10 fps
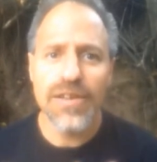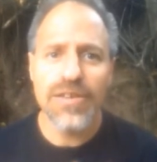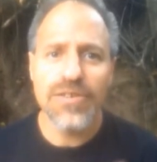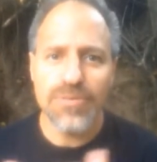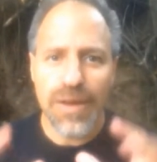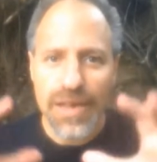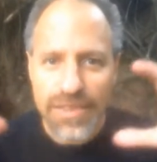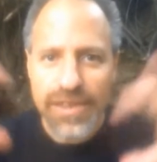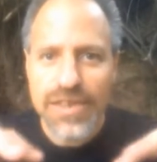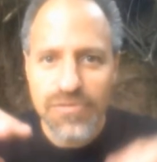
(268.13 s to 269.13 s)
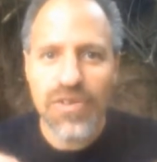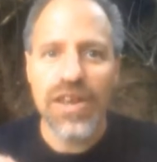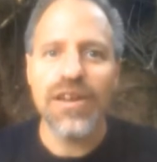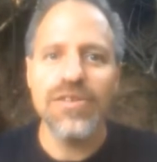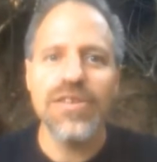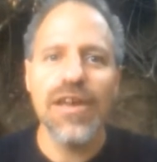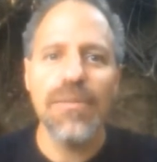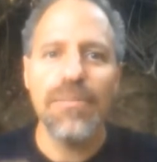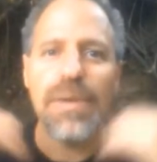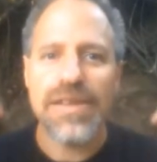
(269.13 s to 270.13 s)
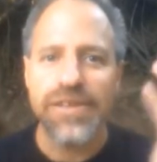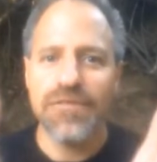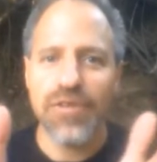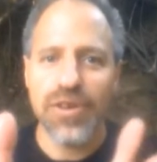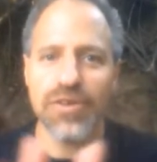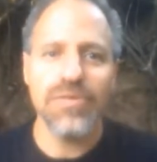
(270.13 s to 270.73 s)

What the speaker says: to make these videos better for you.